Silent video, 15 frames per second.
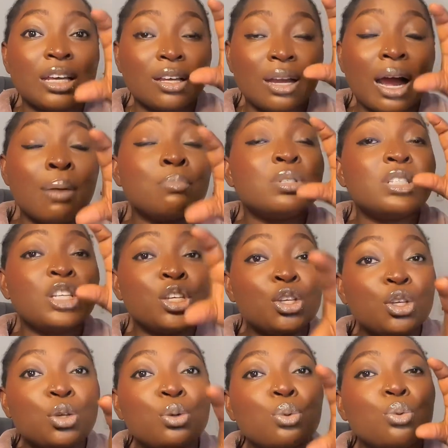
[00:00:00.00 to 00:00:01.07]
I'm
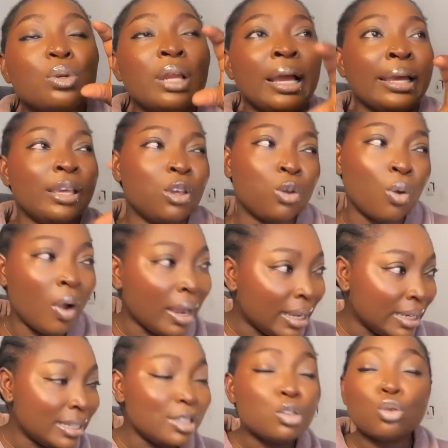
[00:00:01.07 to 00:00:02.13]
seeing you like you are in
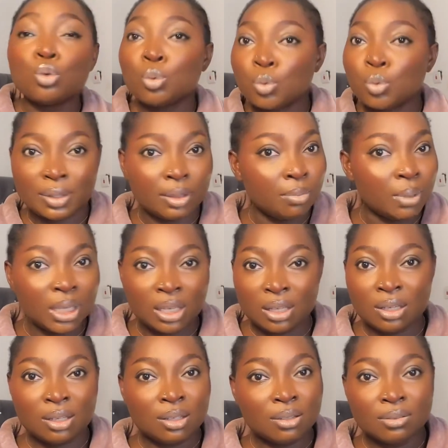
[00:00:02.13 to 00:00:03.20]
this room me.
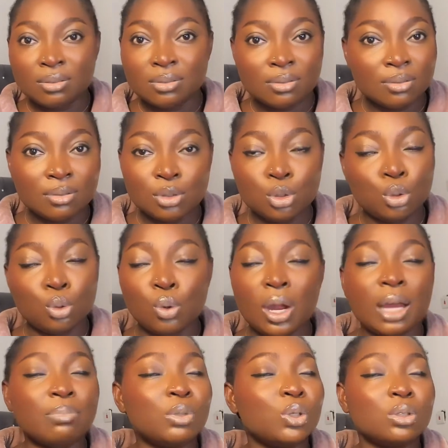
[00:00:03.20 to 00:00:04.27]
So
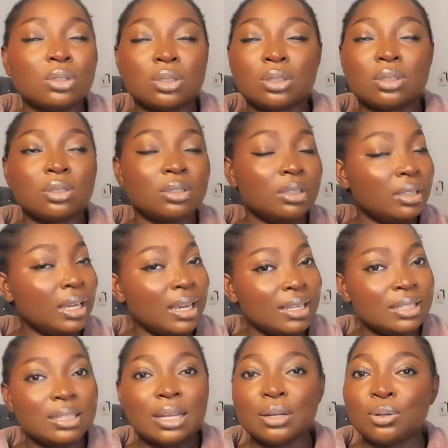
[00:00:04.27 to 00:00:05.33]
I'm not, like I
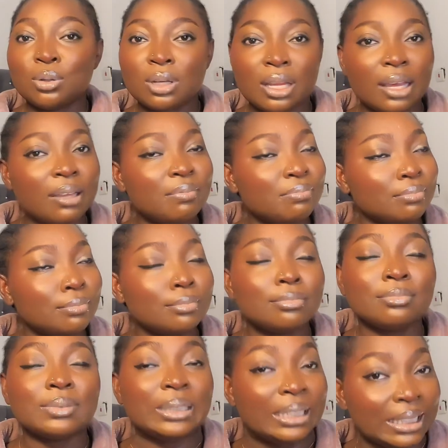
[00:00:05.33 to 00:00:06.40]
said, I don't lie.
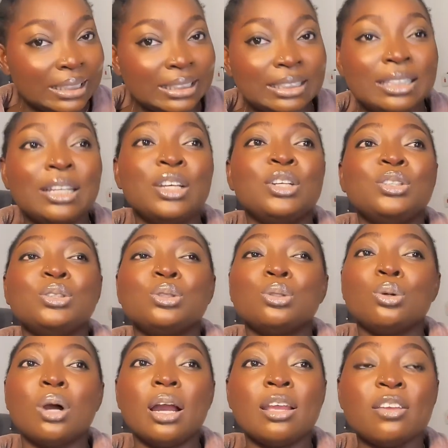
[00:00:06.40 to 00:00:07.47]
Yes.
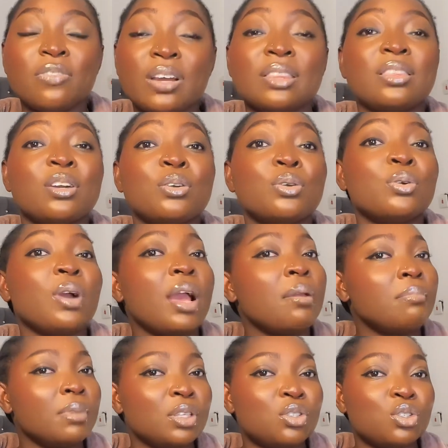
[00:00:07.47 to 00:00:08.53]
So if I tell you I
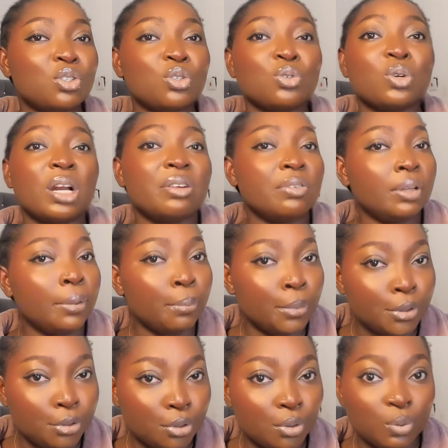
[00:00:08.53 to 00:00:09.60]
miss you, I really
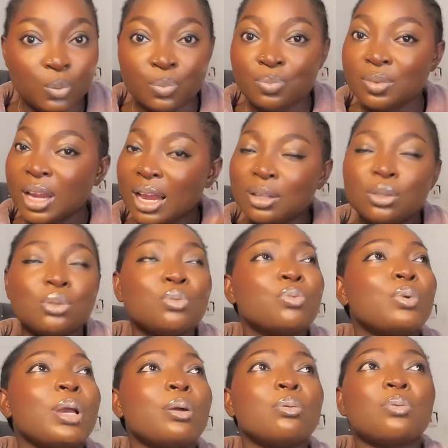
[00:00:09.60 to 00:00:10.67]
miss you. I think,
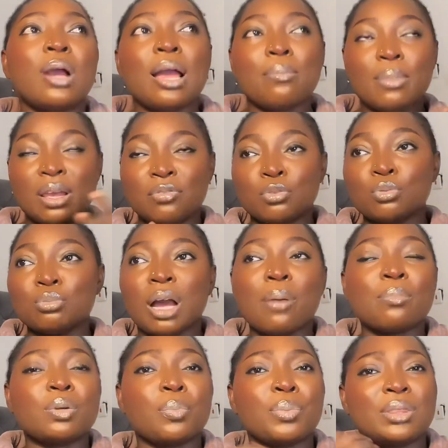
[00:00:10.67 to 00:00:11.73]
well, why am I even,
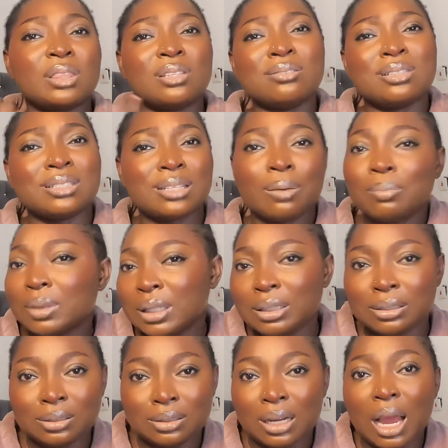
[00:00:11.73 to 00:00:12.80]
I'm repeating the same thing.
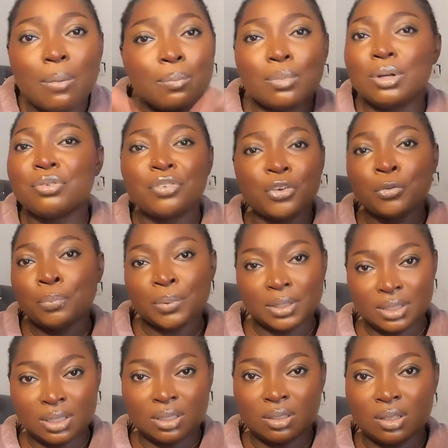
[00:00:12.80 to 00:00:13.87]
I'm a real
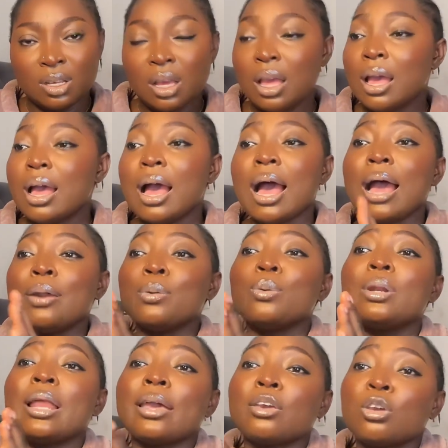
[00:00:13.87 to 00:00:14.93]
person. I don't
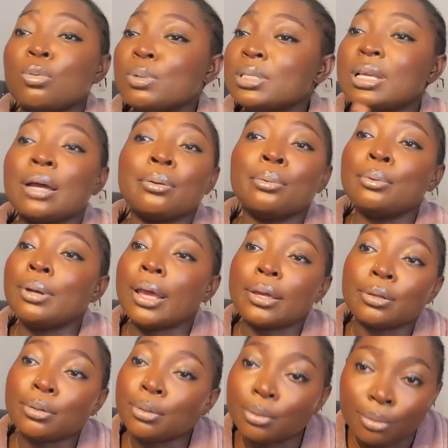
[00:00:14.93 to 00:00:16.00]
like
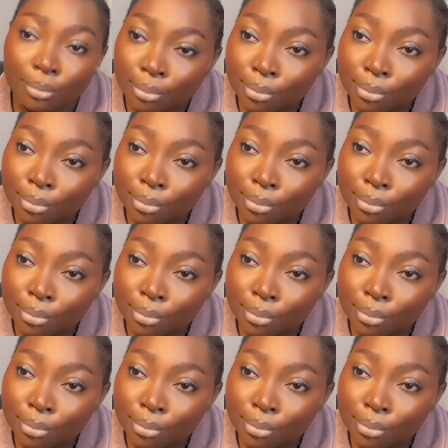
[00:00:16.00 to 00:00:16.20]
you.